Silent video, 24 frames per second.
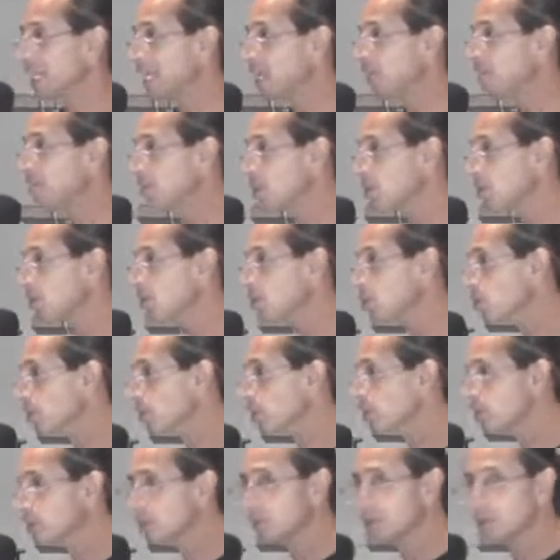the enemy's always
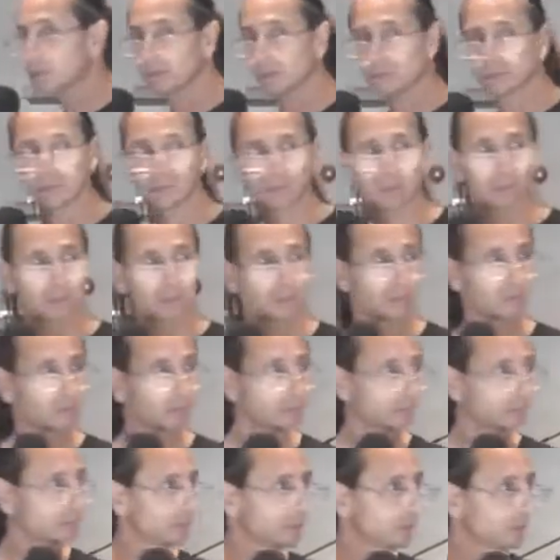trying to do
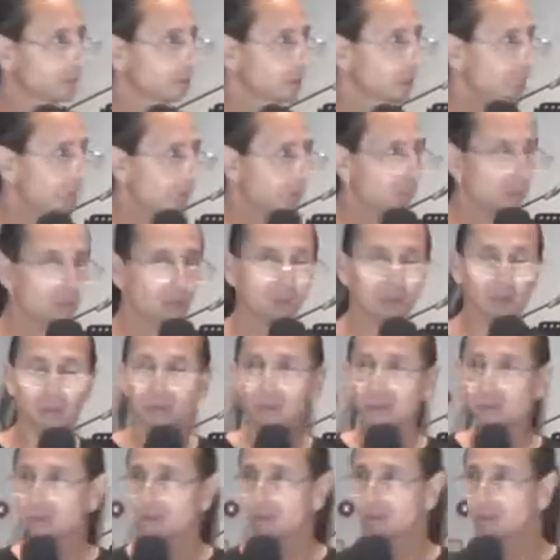tempt you,
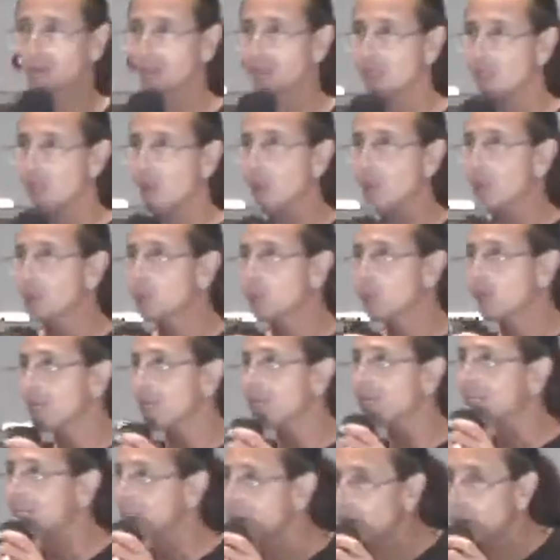always
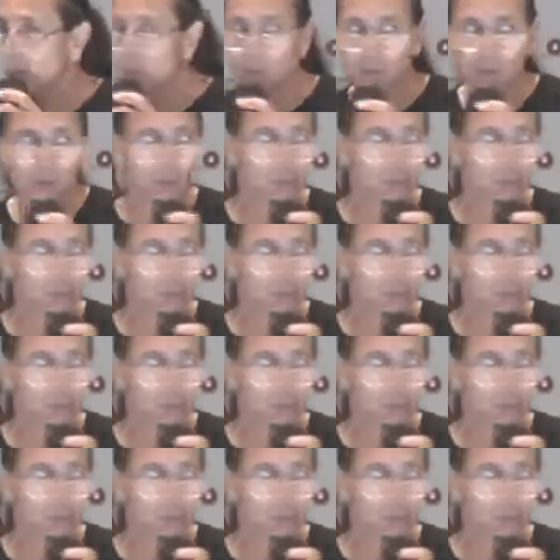trying to tell